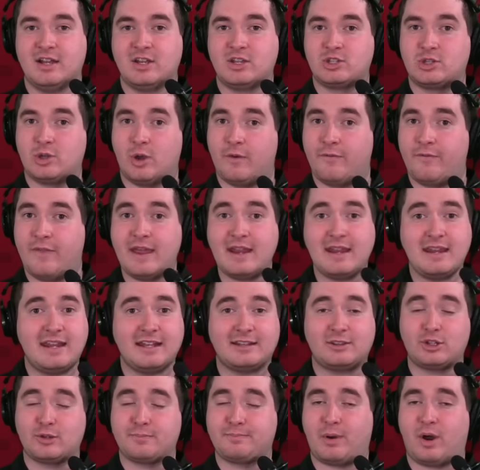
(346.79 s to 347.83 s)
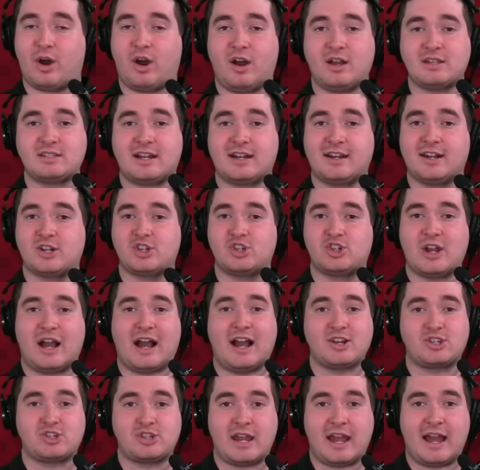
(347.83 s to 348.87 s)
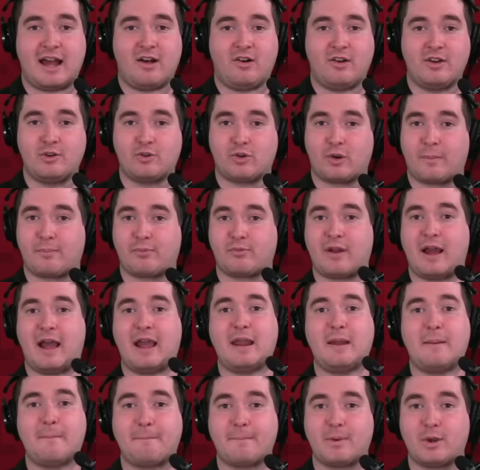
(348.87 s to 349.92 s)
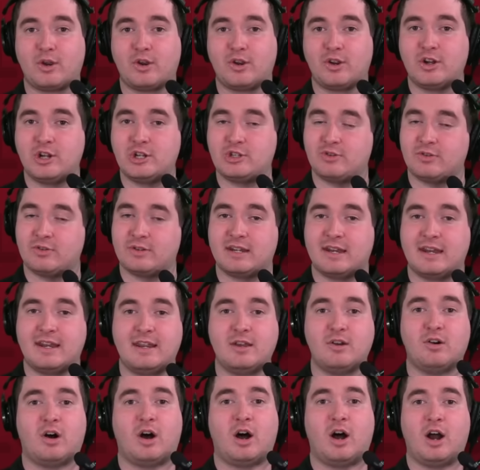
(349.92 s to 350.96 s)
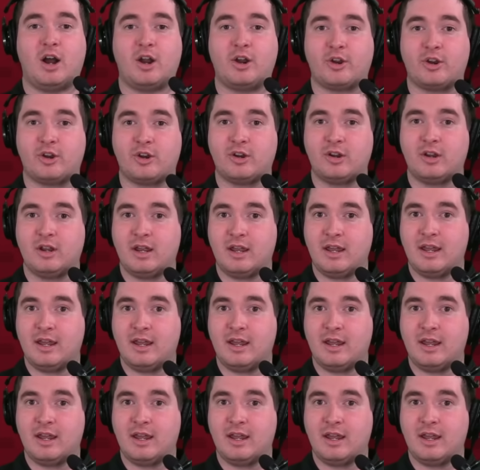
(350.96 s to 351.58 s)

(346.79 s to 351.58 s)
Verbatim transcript: So if they can get their paws on a Josh Allen or a Brian Burns or Daniil Hunter,